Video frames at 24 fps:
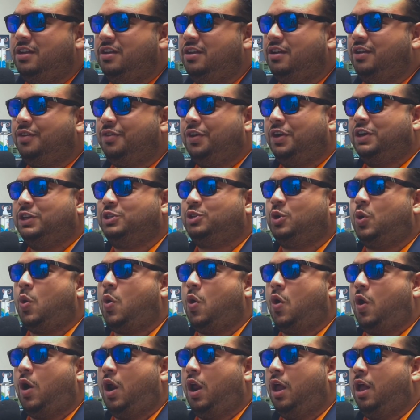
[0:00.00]
credit
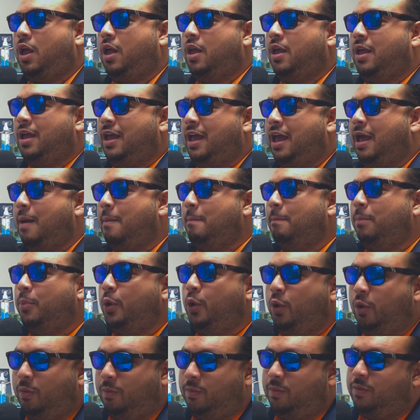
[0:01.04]
score, and
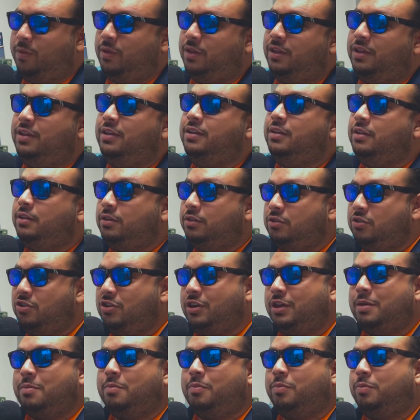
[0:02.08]
boom,
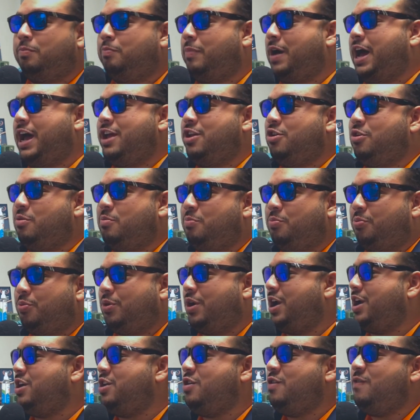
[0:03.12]
you can buy your
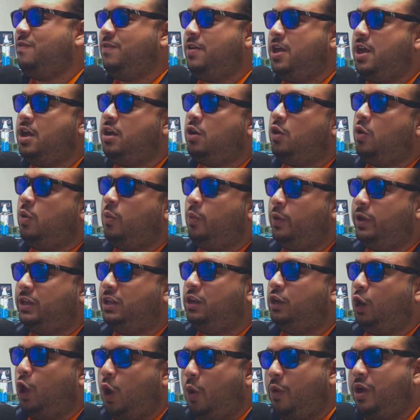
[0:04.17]
brand new vehicle with
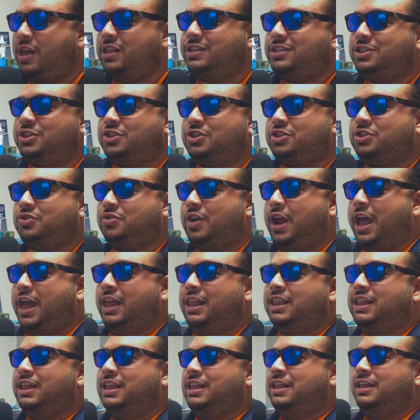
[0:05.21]
low interest
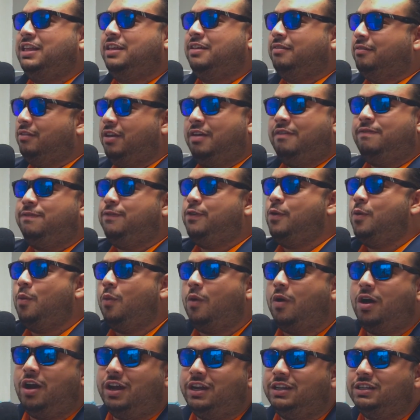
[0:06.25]
rate if you
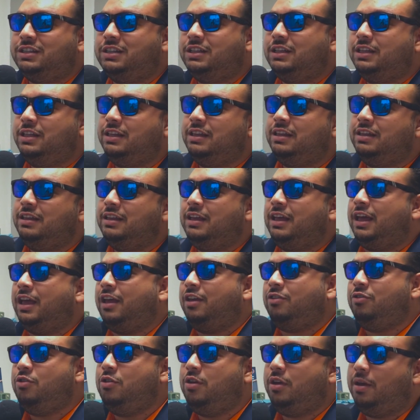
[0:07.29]
want,
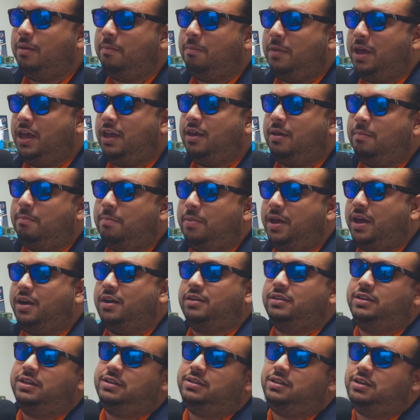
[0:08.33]
and you can make a
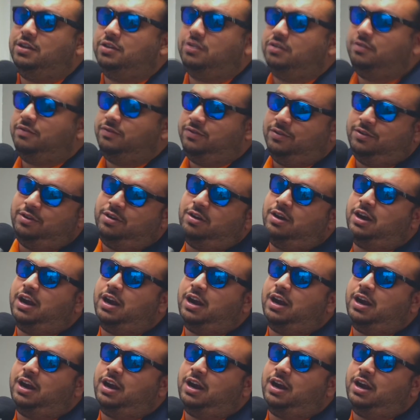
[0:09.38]
better decision for your